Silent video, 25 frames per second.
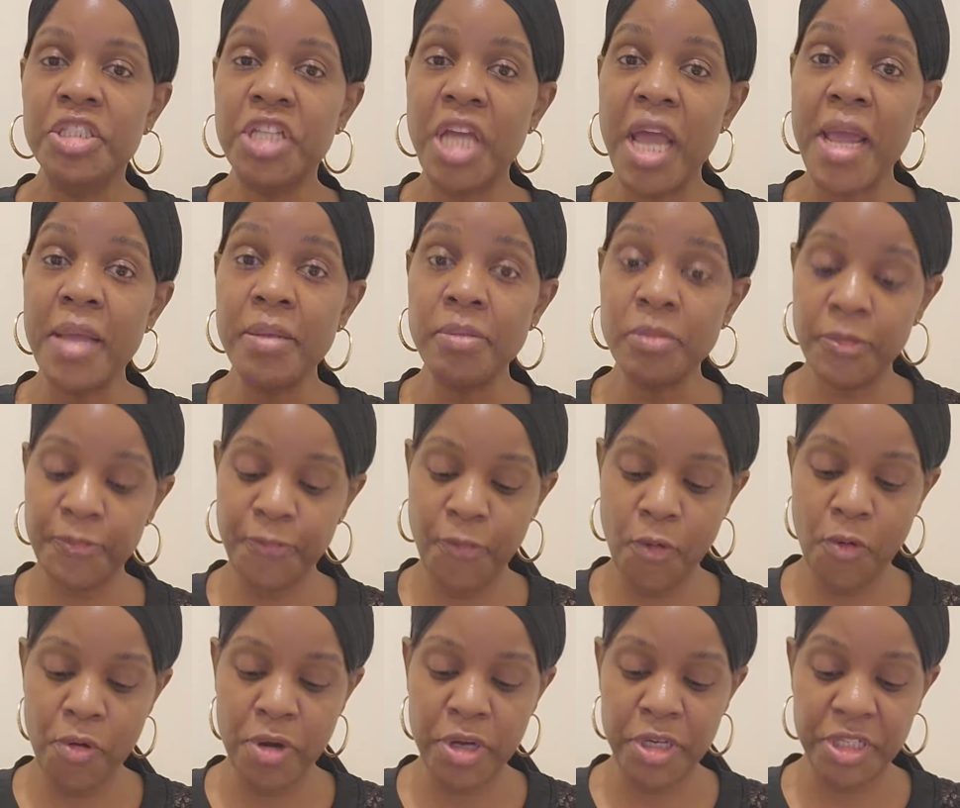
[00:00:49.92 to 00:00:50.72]

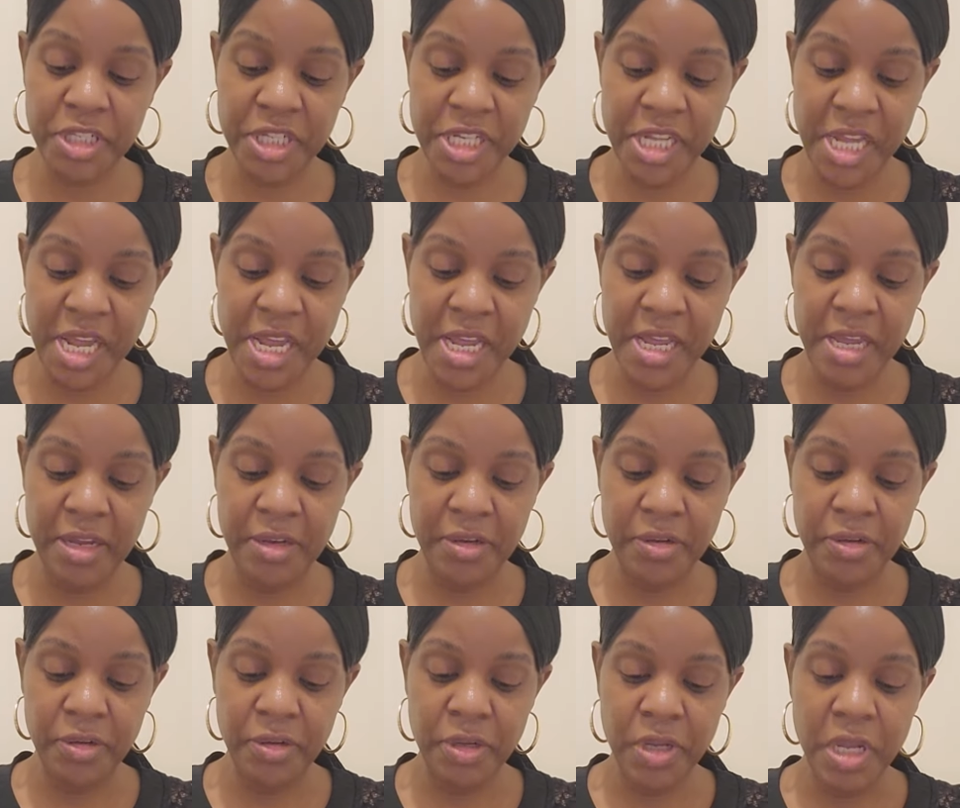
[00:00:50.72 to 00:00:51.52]
James 4 and
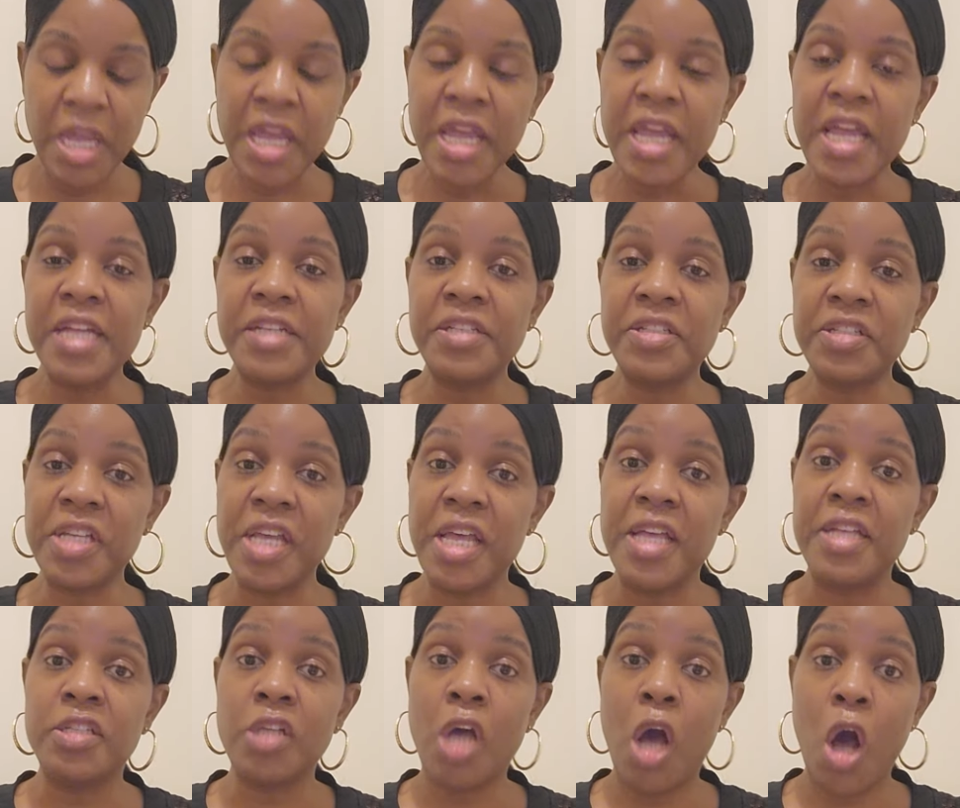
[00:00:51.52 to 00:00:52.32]
10, it
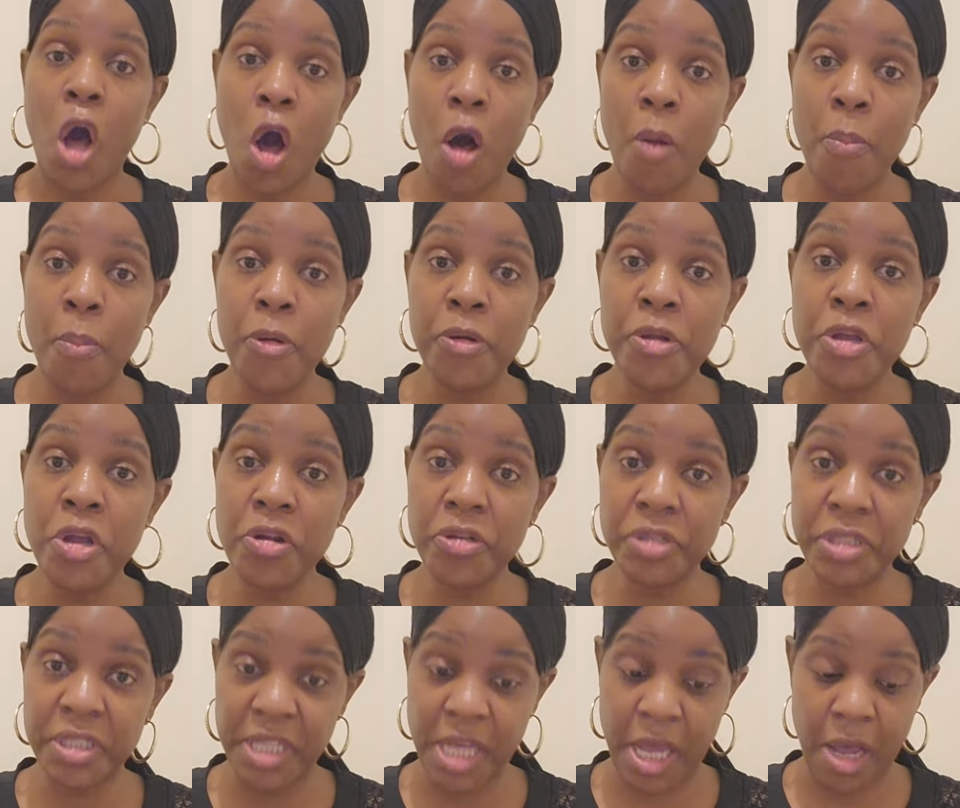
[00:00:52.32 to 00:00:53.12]
says, humble
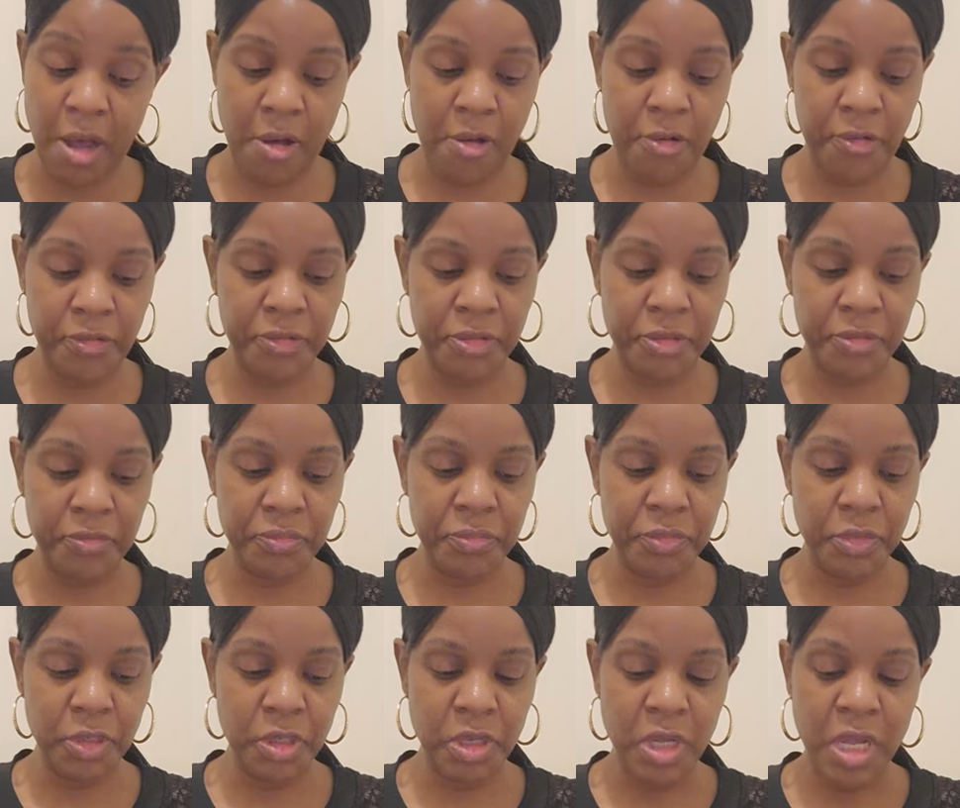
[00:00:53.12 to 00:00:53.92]
yourselves
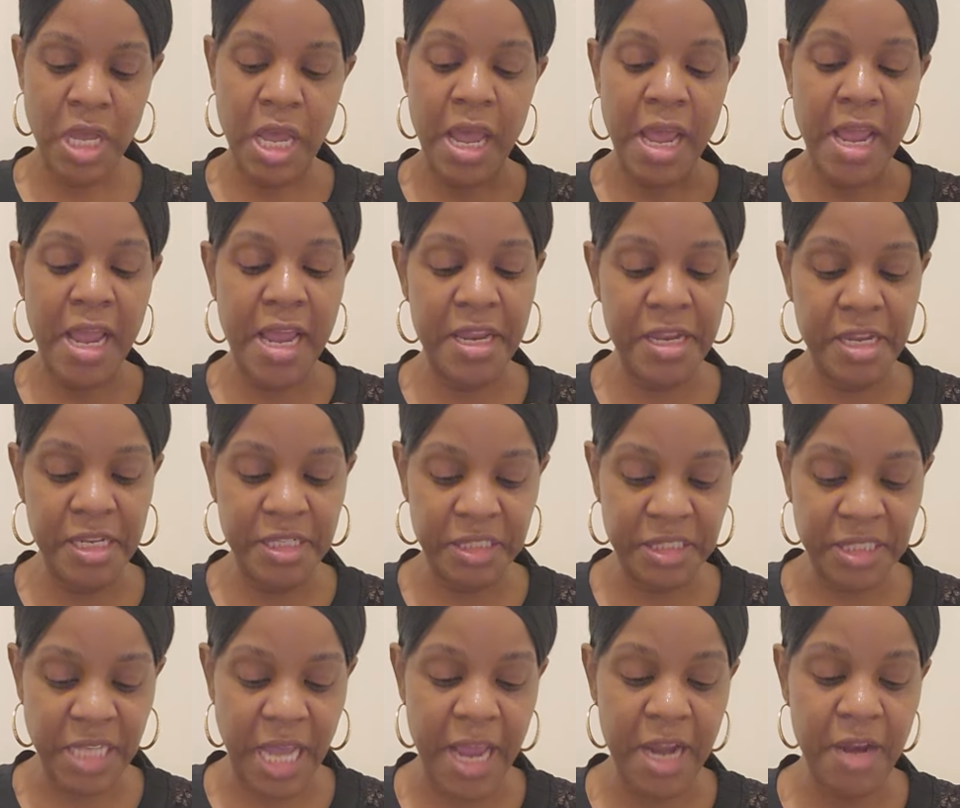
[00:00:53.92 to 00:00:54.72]
in
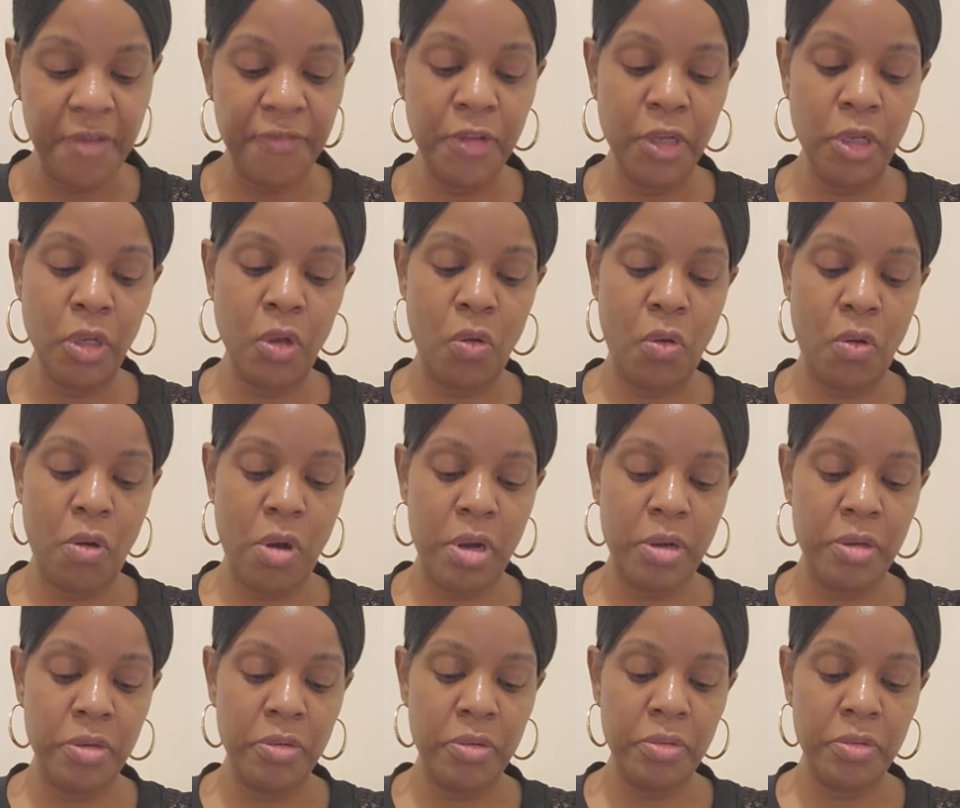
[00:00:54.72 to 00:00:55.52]
the sight of the
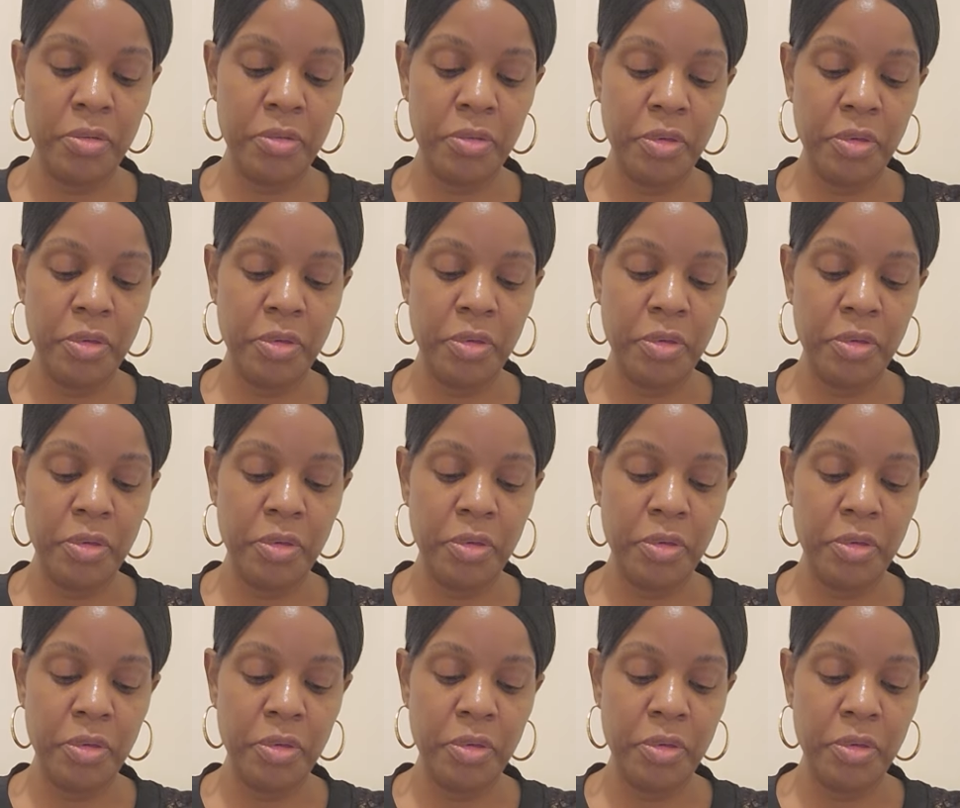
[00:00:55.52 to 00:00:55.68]
Lord,